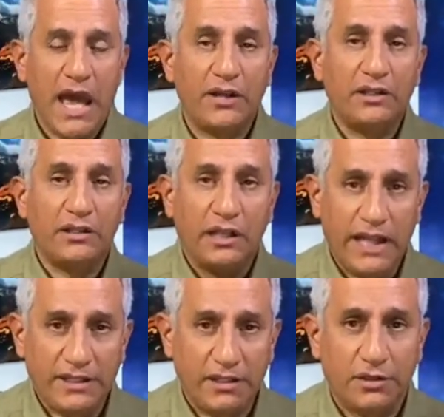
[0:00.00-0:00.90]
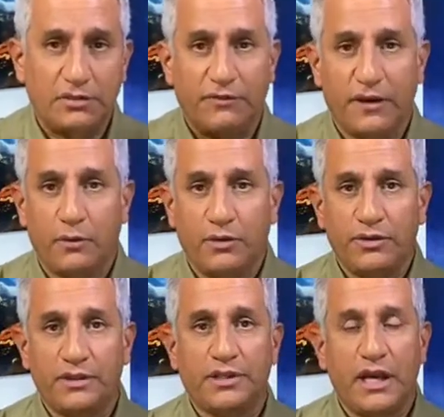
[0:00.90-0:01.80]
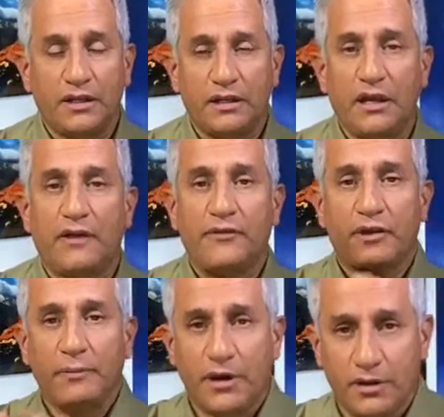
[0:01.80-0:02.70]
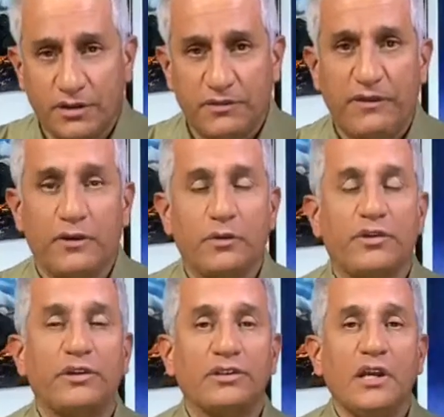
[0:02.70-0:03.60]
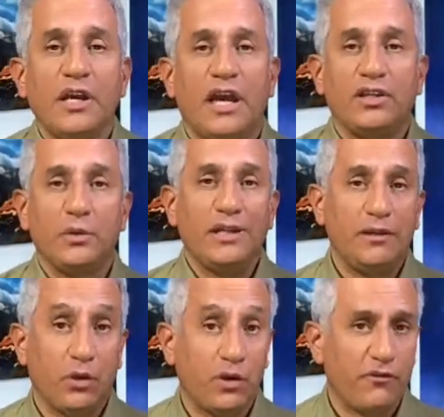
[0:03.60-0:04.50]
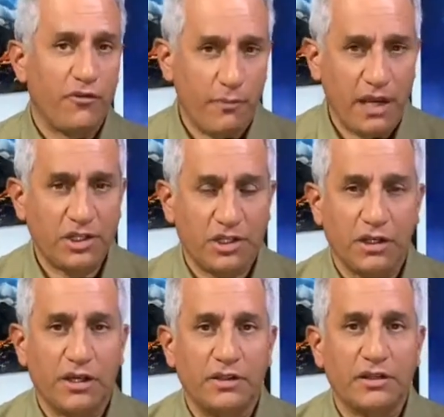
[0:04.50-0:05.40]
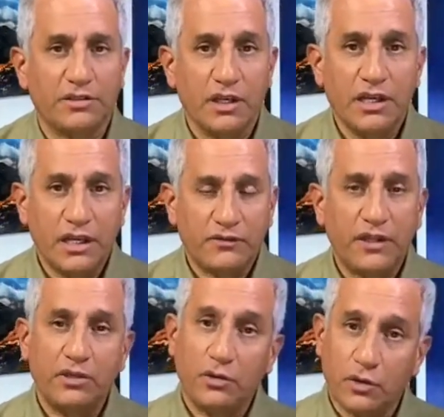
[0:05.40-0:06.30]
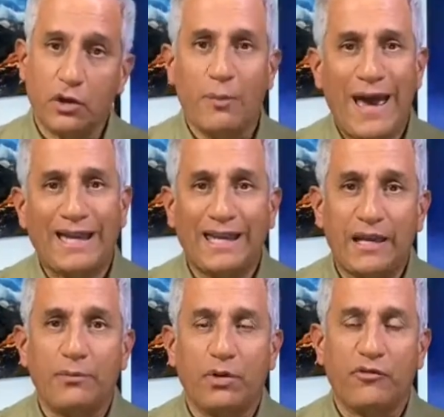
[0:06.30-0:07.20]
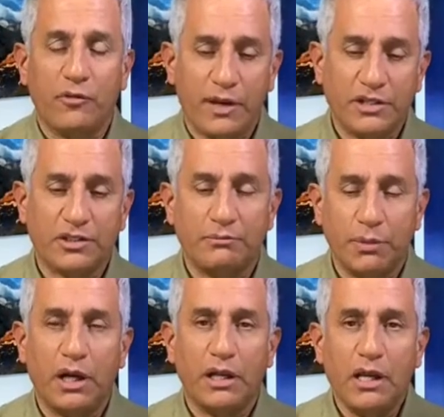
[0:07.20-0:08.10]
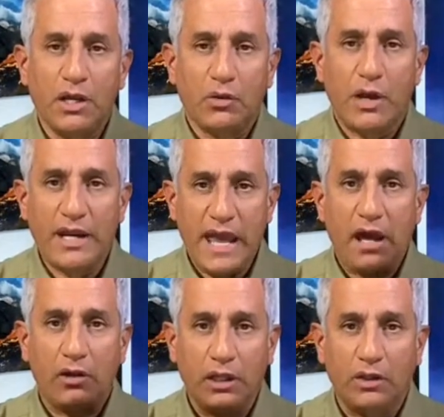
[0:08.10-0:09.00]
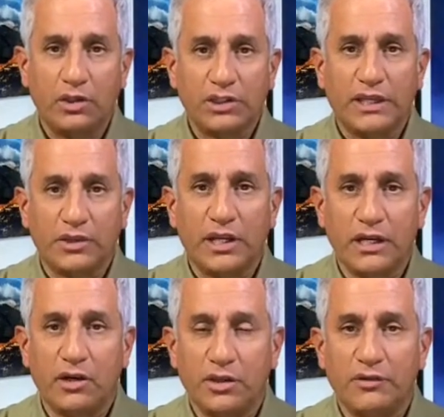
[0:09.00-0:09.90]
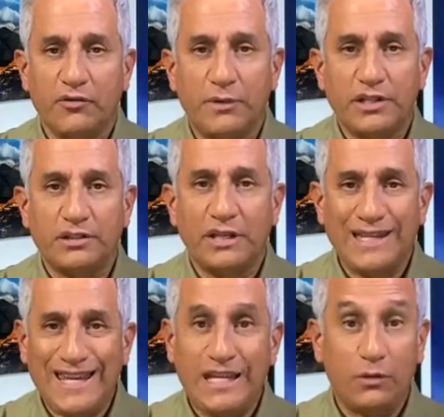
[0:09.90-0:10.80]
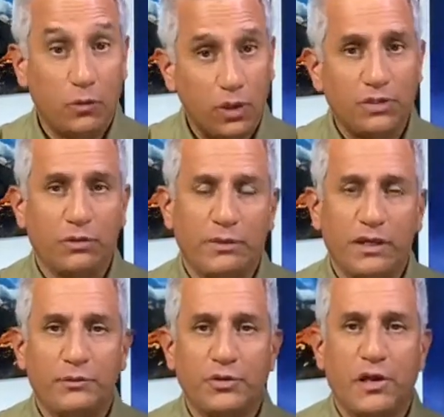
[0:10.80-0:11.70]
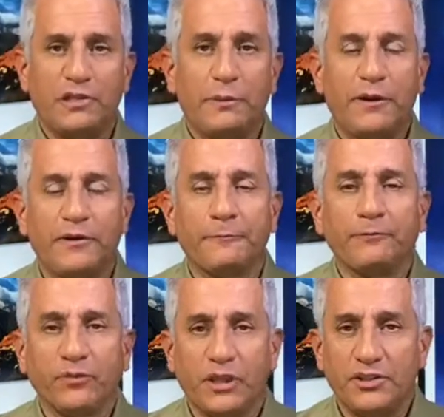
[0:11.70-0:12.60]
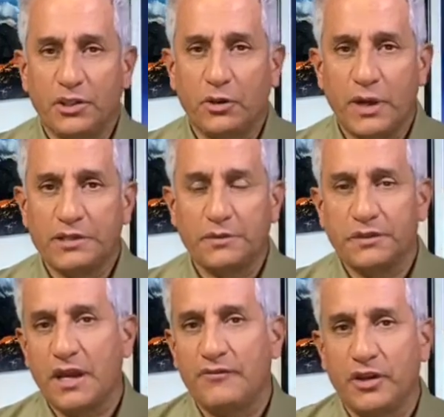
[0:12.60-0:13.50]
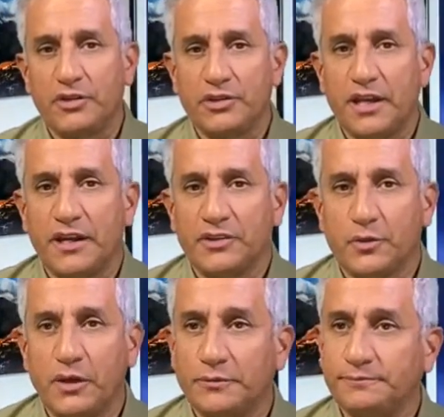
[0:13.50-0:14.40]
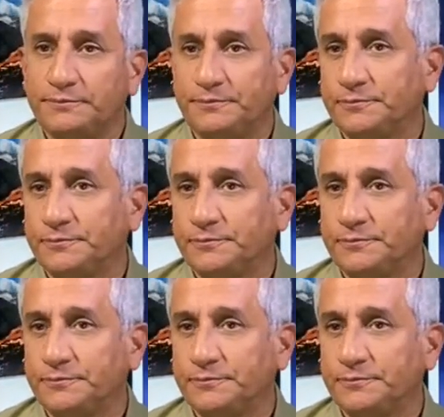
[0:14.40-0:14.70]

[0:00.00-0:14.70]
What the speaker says: How did the Latinos fare with this? How did African Americans fare with this? And do we need more information on this? If they do, they'll go back and get more information. But right now, it looks like they're getting all the information they need, which will become transparent. And so the rest of us have an understanding as well.